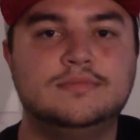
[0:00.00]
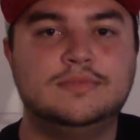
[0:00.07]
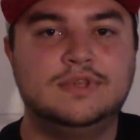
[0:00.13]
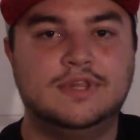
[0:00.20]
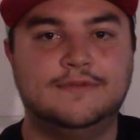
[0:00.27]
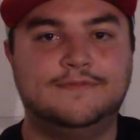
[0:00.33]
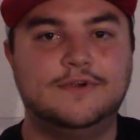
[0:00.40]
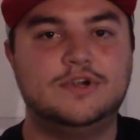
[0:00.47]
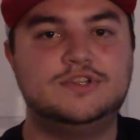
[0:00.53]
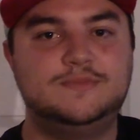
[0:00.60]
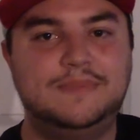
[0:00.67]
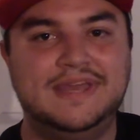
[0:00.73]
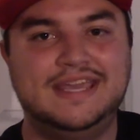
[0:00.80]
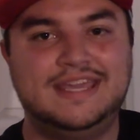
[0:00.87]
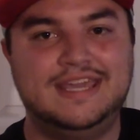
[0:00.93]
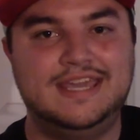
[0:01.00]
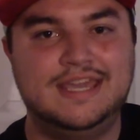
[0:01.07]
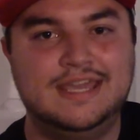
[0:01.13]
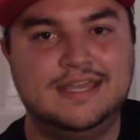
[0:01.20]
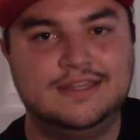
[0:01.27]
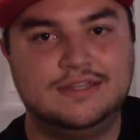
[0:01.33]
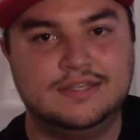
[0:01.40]
The first big
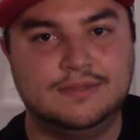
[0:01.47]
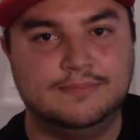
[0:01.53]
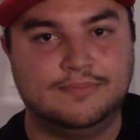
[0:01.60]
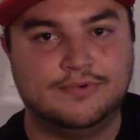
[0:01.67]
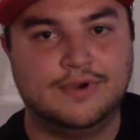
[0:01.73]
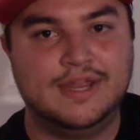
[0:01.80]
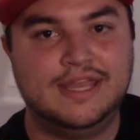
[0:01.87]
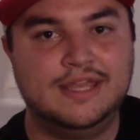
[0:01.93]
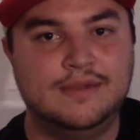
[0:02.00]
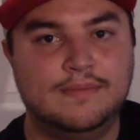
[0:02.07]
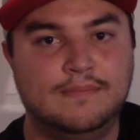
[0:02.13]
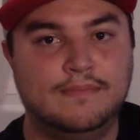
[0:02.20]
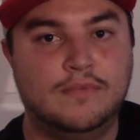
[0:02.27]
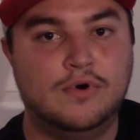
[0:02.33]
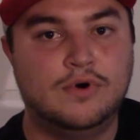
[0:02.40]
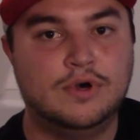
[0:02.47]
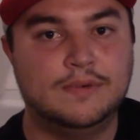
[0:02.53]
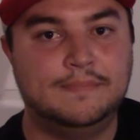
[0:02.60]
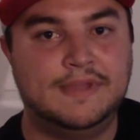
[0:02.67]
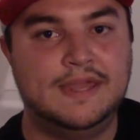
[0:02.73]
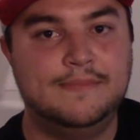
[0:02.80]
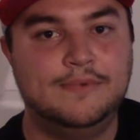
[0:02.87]
key to bring more
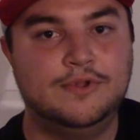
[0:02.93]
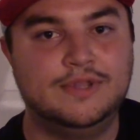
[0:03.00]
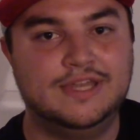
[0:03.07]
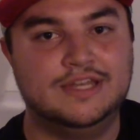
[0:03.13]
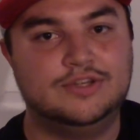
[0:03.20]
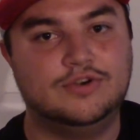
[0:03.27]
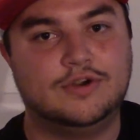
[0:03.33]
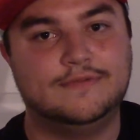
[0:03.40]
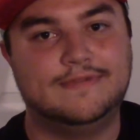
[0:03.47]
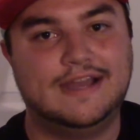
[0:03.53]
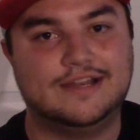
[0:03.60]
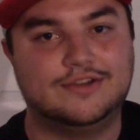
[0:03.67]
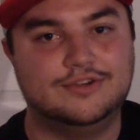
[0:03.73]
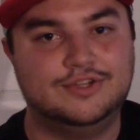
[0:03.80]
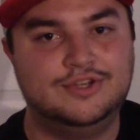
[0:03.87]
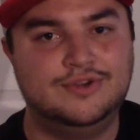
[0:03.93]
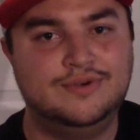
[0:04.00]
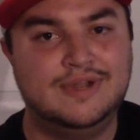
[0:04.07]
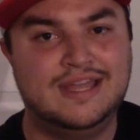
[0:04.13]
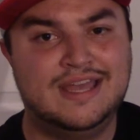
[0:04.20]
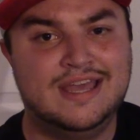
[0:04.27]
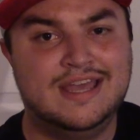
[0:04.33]
people into rFactor 2
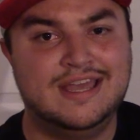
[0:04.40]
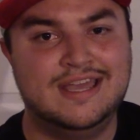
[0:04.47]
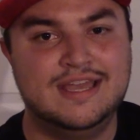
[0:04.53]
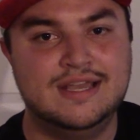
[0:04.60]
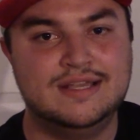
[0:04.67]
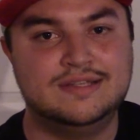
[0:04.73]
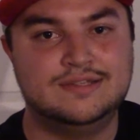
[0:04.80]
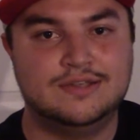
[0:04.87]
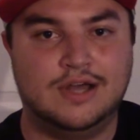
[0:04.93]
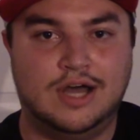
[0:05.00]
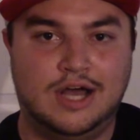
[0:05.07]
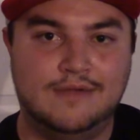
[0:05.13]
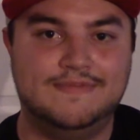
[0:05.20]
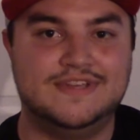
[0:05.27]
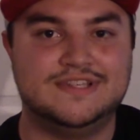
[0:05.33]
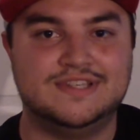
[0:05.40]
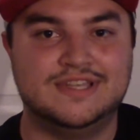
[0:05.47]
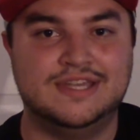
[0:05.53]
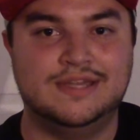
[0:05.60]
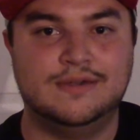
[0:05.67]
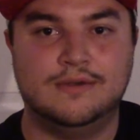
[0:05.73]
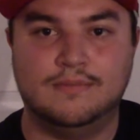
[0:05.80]
is
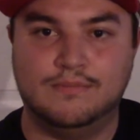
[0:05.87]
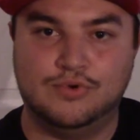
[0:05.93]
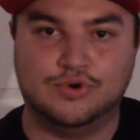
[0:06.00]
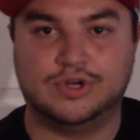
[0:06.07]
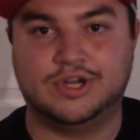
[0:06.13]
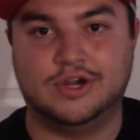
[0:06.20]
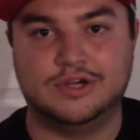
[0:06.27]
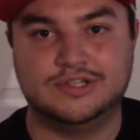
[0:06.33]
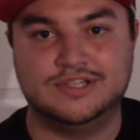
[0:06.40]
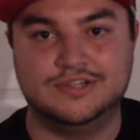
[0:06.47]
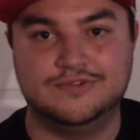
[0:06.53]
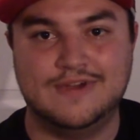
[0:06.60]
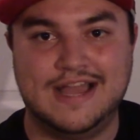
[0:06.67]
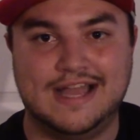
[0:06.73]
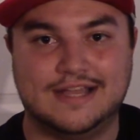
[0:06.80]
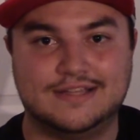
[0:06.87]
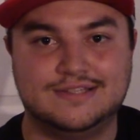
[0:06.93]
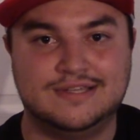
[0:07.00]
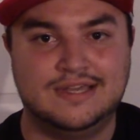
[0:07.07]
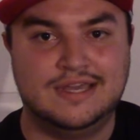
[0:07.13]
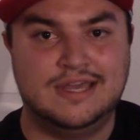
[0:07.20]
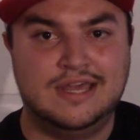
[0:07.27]
obviously more cars and tracks.
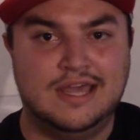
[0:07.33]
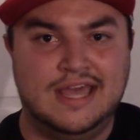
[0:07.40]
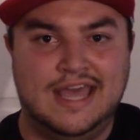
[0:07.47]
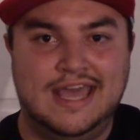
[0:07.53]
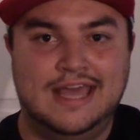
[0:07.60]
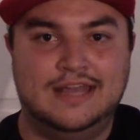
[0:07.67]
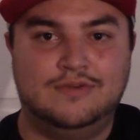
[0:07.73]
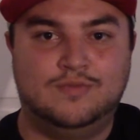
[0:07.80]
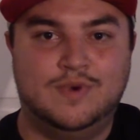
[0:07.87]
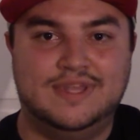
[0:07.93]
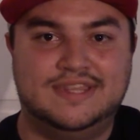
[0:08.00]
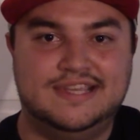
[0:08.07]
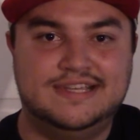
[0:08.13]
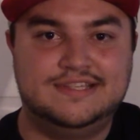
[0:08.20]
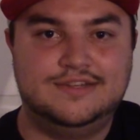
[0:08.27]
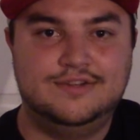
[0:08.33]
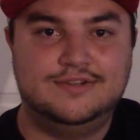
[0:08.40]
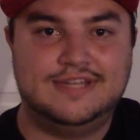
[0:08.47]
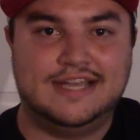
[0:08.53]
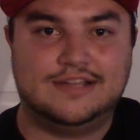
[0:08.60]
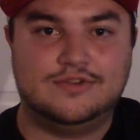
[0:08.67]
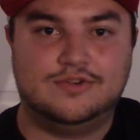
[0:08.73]
And with this new
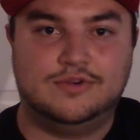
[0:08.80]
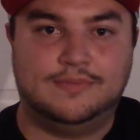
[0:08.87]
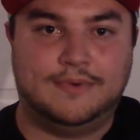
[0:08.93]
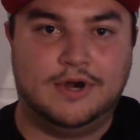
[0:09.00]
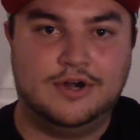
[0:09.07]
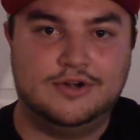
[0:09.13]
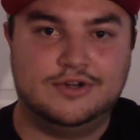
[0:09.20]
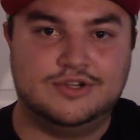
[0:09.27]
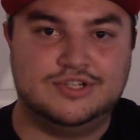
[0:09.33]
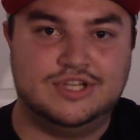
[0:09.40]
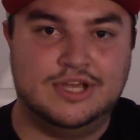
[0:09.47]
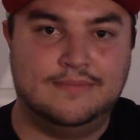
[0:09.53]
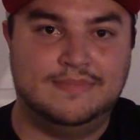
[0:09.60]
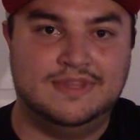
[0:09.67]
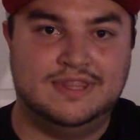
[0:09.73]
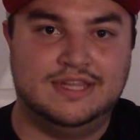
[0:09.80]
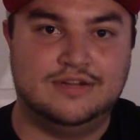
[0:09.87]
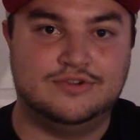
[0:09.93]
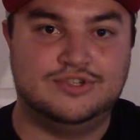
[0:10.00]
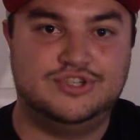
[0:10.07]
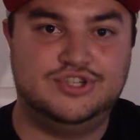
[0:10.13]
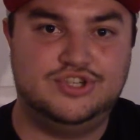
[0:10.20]
technical partnership, there
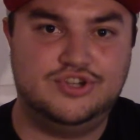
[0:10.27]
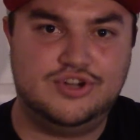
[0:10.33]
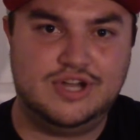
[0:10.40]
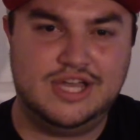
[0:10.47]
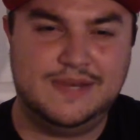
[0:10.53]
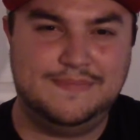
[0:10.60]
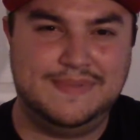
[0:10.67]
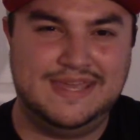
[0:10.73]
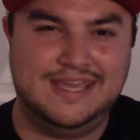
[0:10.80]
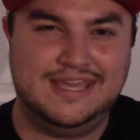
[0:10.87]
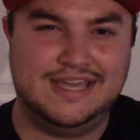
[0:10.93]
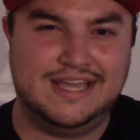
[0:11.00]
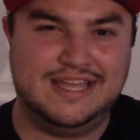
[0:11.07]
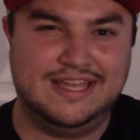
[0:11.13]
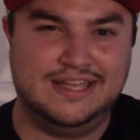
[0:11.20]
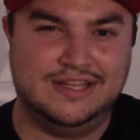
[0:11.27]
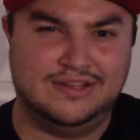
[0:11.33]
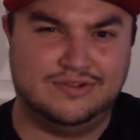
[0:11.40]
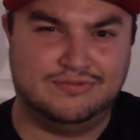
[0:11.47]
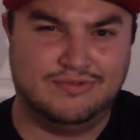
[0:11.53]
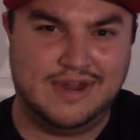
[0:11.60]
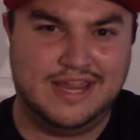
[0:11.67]
should be a
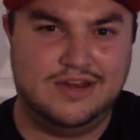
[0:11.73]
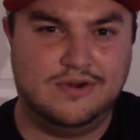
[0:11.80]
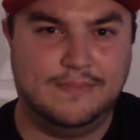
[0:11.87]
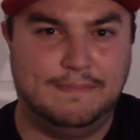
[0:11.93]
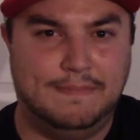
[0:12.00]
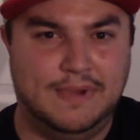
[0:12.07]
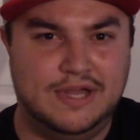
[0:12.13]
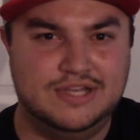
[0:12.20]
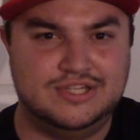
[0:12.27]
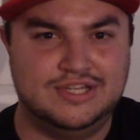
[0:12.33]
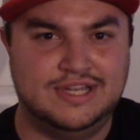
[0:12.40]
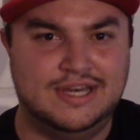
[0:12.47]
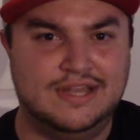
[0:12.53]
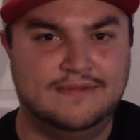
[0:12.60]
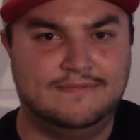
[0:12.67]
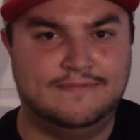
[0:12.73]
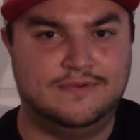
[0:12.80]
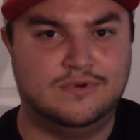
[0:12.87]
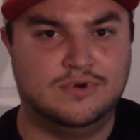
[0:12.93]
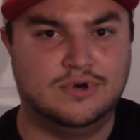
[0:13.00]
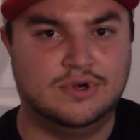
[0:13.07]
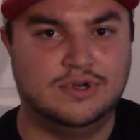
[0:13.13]
greater budget
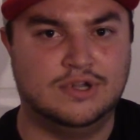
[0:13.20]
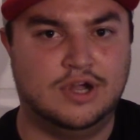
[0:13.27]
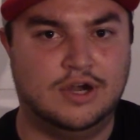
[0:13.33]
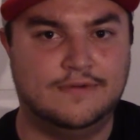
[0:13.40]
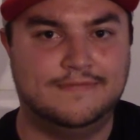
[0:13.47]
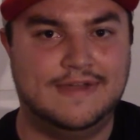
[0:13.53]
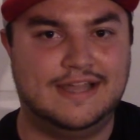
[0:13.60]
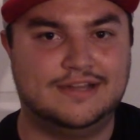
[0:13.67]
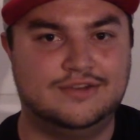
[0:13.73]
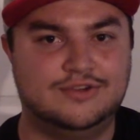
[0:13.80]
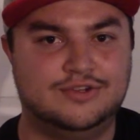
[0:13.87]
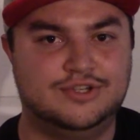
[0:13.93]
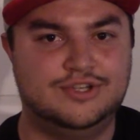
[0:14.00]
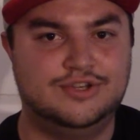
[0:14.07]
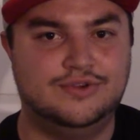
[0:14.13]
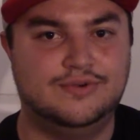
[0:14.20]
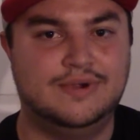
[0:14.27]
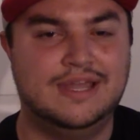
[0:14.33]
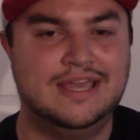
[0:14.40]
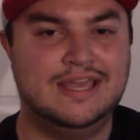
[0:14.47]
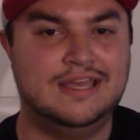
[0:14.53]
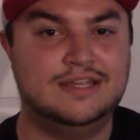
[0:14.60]
for rFactor 2
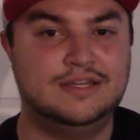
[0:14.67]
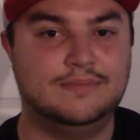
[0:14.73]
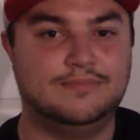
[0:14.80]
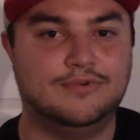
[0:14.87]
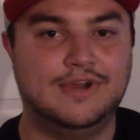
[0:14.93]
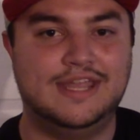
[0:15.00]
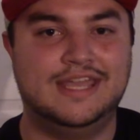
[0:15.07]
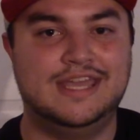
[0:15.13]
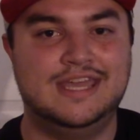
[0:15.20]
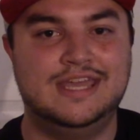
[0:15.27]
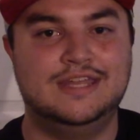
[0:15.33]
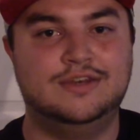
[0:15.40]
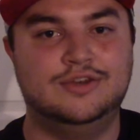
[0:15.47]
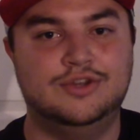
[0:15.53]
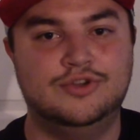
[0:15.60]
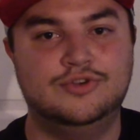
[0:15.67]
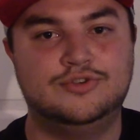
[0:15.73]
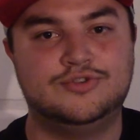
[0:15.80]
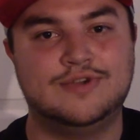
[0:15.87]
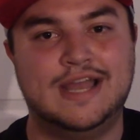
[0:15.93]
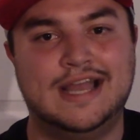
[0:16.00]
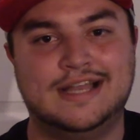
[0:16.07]
to bring in new
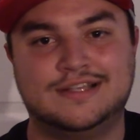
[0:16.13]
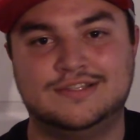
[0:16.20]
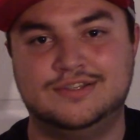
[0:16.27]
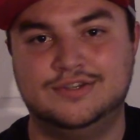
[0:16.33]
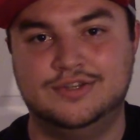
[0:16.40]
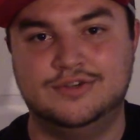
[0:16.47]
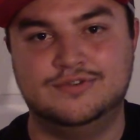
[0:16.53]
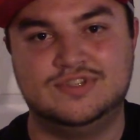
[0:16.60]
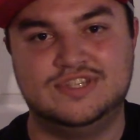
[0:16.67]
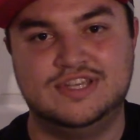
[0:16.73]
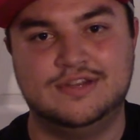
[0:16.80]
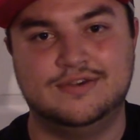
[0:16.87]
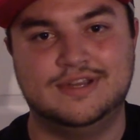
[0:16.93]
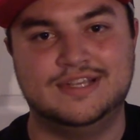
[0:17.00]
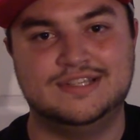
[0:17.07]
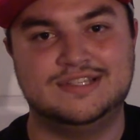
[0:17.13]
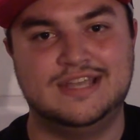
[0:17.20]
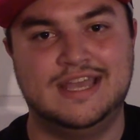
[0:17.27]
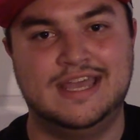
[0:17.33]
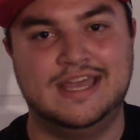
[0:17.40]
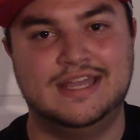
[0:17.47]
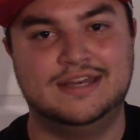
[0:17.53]
tracks, new series,
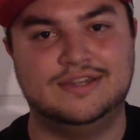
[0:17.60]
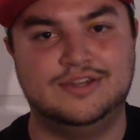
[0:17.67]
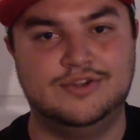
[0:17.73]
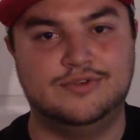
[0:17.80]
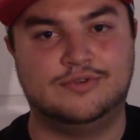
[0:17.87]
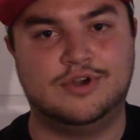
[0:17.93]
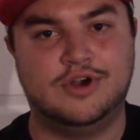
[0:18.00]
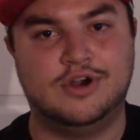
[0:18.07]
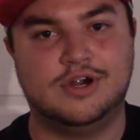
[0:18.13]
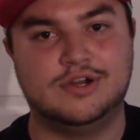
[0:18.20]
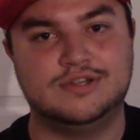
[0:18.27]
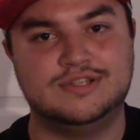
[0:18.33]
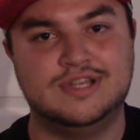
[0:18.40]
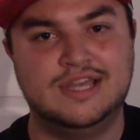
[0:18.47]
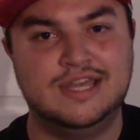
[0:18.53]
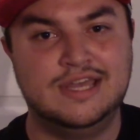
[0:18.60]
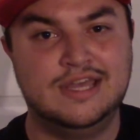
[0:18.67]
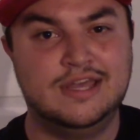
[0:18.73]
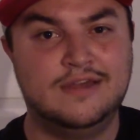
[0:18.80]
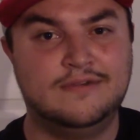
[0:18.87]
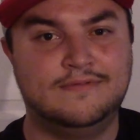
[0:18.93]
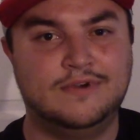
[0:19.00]
and new cars.
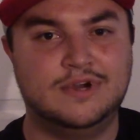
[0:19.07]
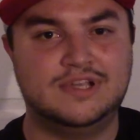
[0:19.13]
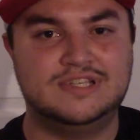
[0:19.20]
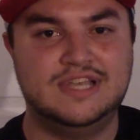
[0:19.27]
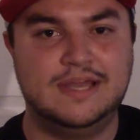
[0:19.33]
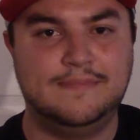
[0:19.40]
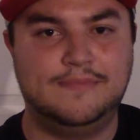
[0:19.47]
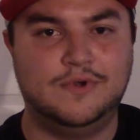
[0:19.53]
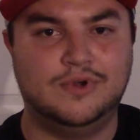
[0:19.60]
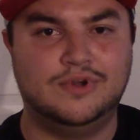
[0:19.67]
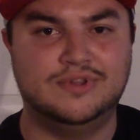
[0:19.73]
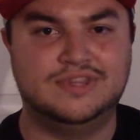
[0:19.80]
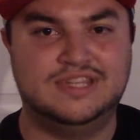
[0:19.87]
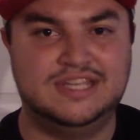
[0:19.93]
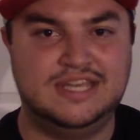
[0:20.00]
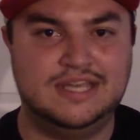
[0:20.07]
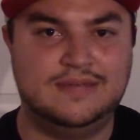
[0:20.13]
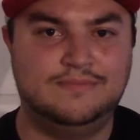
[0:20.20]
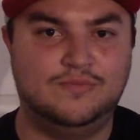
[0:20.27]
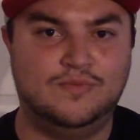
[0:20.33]
For example, Tim